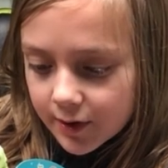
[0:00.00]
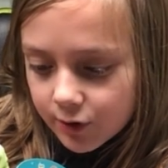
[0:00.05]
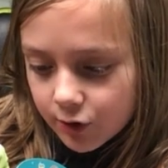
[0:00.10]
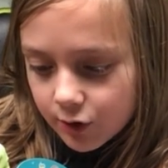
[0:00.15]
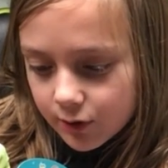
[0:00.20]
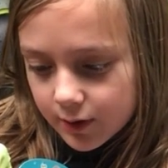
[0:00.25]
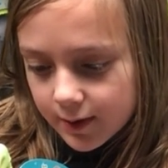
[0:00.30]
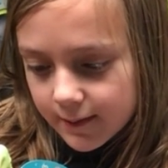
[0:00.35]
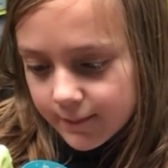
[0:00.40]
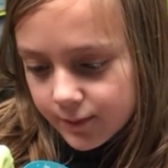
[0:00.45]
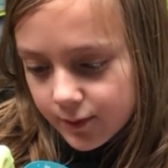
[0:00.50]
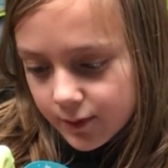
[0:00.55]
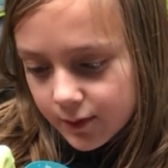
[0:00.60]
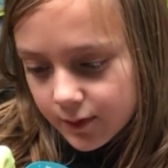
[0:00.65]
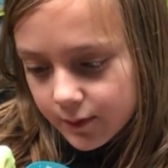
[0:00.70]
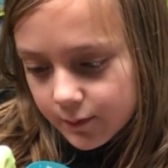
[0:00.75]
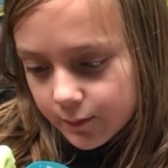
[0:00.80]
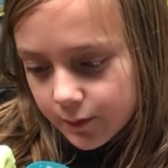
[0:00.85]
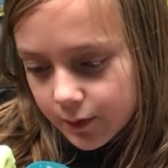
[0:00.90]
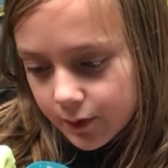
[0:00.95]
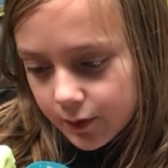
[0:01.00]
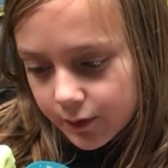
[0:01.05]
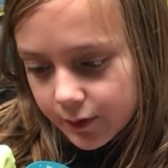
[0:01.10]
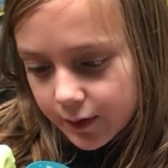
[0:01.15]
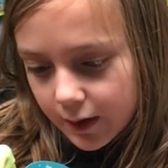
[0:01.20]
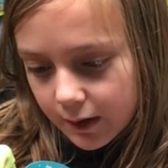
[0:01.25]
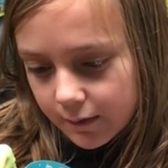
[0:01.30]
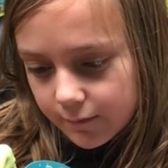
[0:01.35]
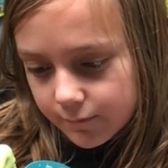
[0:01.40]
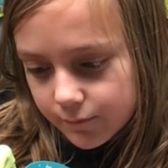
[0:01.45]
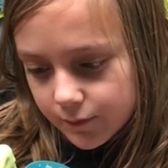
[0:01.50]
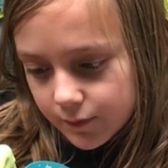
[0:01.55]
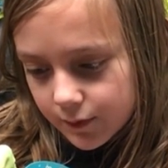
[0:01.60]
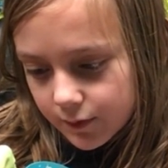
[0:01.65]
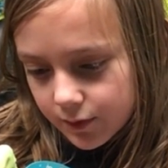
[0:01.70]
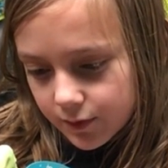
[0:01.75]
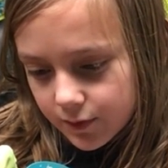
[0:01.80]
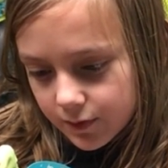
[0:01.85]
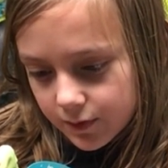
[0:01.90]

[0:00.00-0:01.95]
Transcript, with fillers: She loves the world of uh,